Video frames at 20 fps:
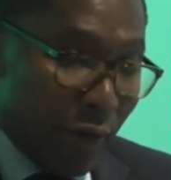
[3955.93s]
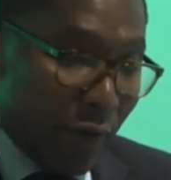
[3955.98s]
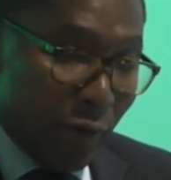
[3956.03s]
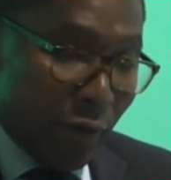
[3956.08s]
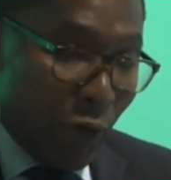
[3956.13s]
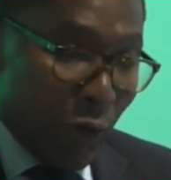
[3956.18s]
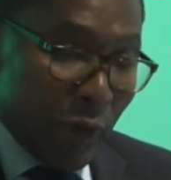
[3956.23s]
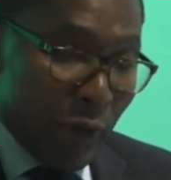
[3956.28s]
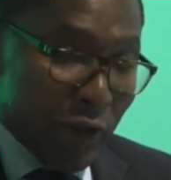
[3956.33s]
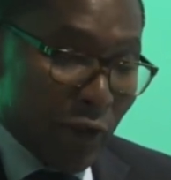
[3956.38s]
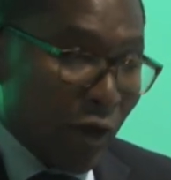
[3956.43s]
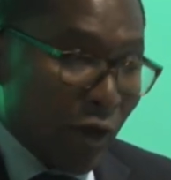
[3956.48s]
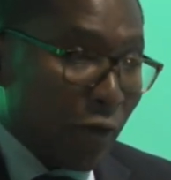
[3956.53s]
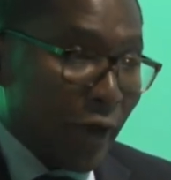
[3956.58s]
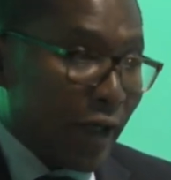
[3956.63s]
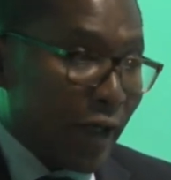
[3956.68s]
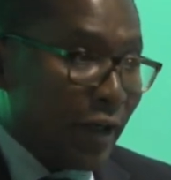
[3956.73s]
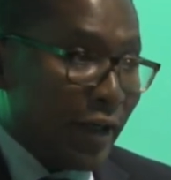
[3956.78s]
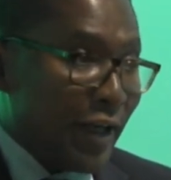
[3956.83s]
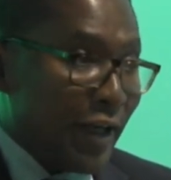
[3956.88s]
we must all
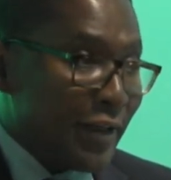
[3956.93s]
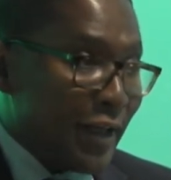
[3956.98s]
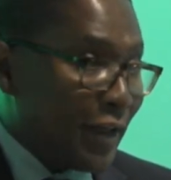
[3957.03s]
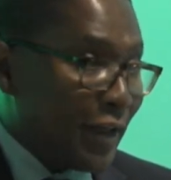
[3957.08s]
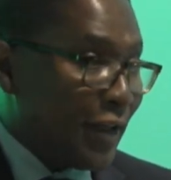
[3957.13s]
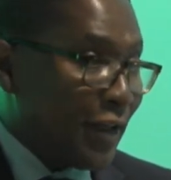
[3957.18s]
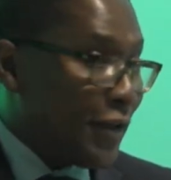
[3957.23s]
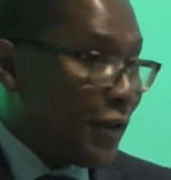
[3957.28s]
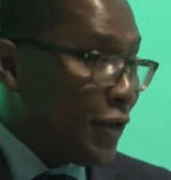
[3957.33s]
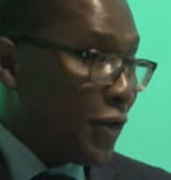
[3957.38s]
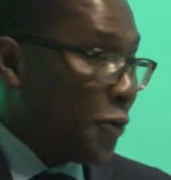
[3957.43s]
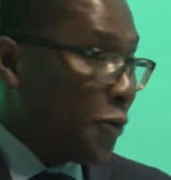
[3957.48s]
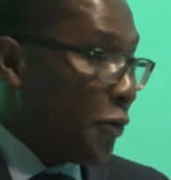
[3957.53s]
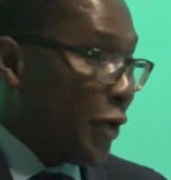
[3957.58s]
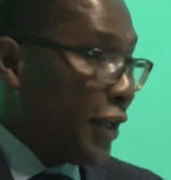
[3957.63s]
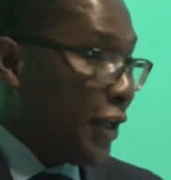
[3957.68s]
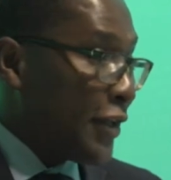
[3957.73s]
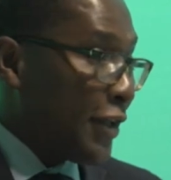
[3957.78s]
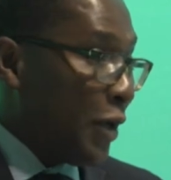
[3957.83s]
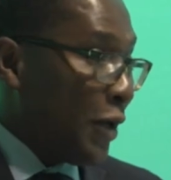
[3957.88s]
recognize that this is a
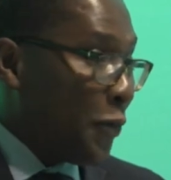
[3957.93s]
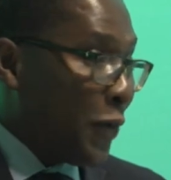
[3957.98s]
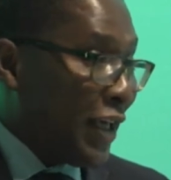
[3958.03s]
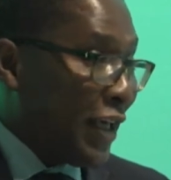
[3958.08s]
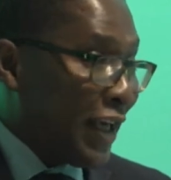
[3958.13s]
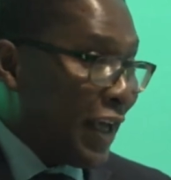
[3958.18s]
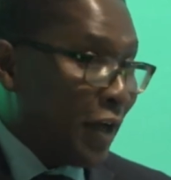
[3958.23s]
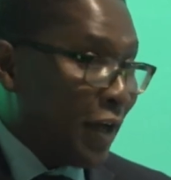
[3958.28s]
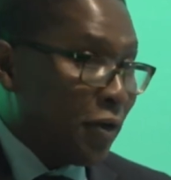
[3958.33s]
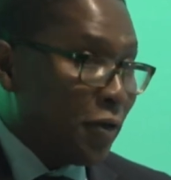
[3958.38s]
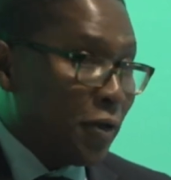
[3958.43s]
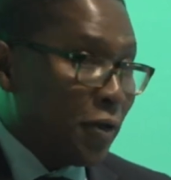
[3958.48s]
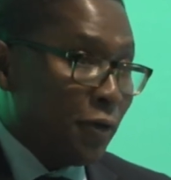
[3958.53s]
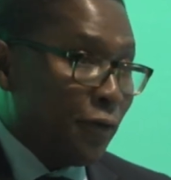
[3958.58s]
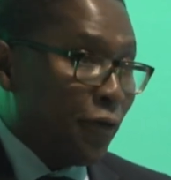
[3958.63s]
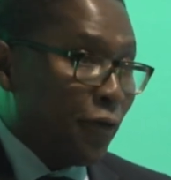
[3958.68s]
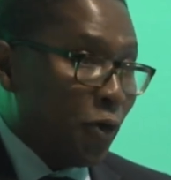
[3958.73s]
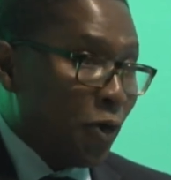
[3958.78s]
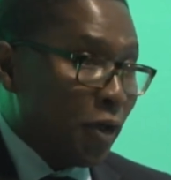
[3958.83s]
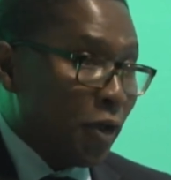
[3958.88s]
race that we cannot
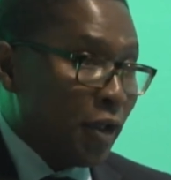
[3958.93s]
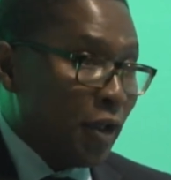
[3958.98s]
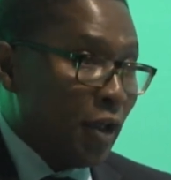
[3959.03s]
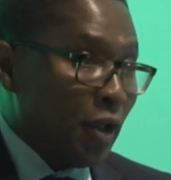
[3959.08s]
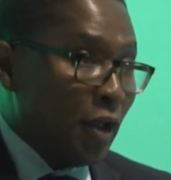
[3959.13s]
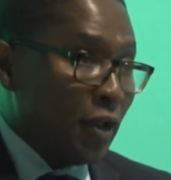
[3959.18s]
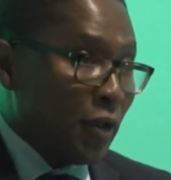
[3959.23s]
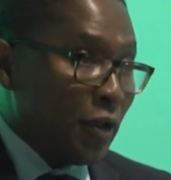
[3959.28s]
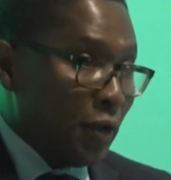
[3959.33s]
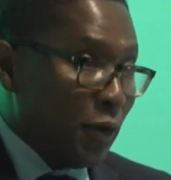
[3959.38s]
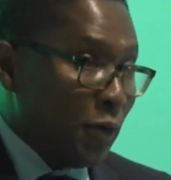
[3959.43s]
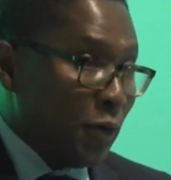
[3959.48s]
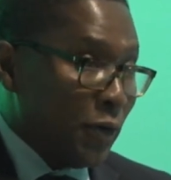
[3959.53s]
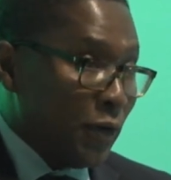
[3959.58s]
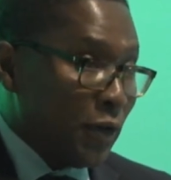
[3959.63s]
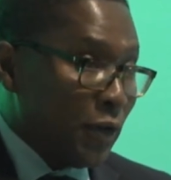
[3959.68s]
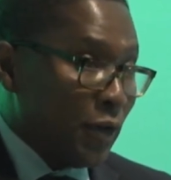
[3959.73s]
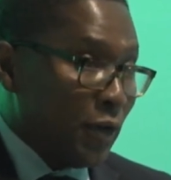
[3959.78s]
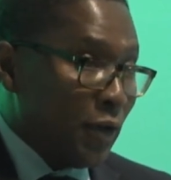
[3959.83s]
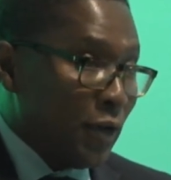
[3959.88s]
afford to
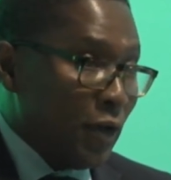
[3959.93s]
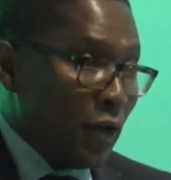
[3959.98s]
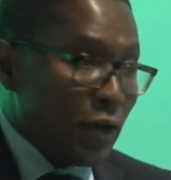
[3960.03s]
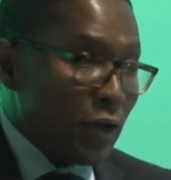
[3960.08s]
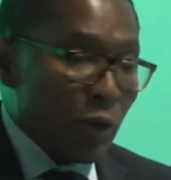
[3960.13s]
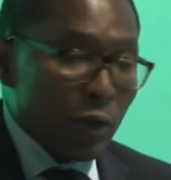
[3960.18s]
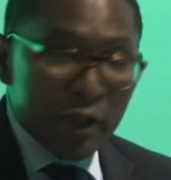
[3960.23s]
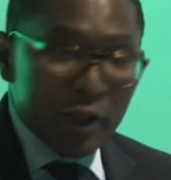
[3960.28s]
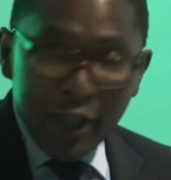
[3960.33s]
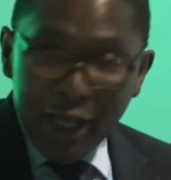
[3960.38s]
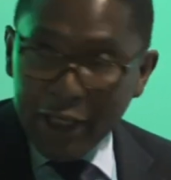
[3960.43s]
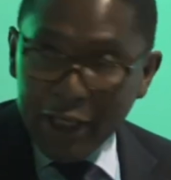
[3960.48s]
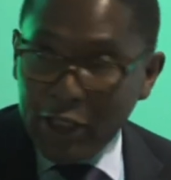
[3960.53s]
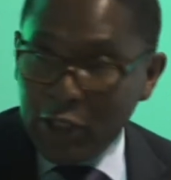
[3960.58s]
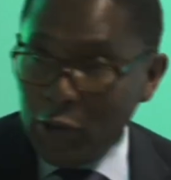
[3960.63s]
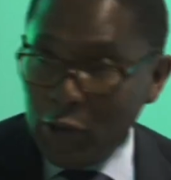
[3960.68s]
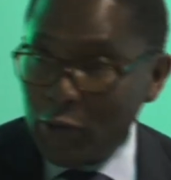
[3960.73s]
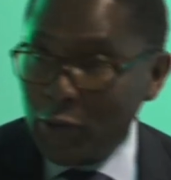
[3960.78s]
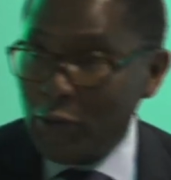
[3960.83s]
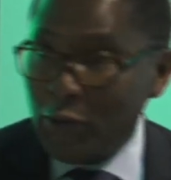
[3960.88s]
lose. So thank
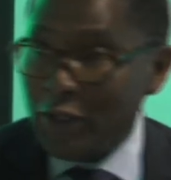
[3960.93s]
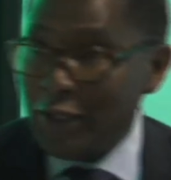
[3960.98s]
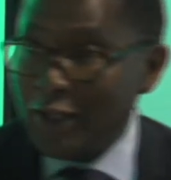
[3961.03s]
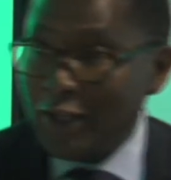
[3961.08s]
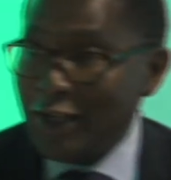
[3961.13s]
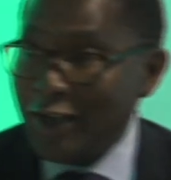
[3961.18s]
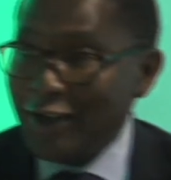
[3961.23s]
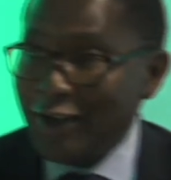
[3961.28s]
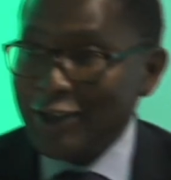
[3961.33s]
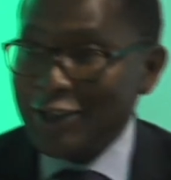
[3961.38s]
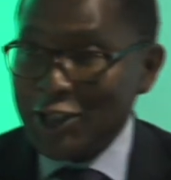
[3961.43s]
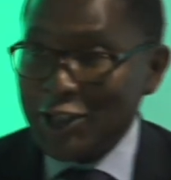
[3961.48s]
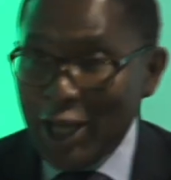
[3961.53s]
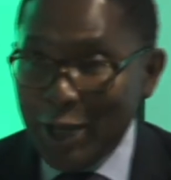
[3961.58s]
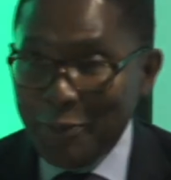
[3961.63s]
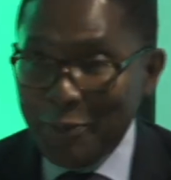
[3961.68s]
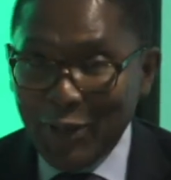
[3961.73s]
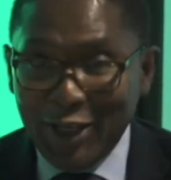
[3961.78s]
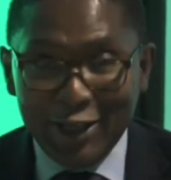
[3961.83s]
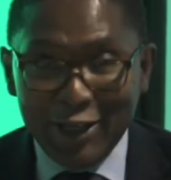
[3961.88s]
you,
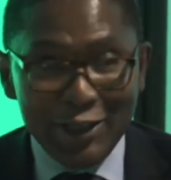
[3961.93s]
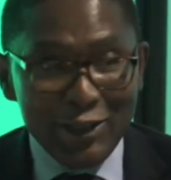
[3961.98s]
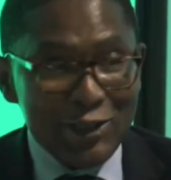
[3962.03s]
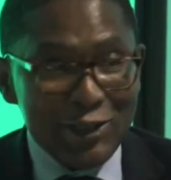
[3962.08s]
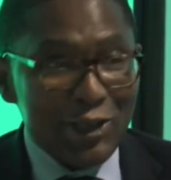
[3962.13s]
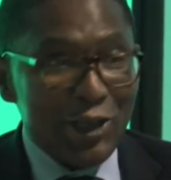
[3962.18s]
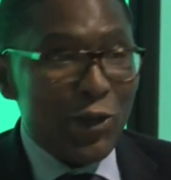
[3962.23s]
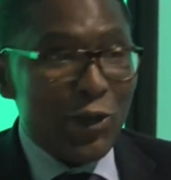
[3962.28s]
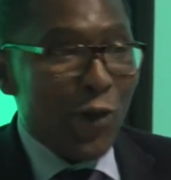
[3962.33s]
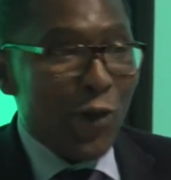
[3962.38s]
champions. You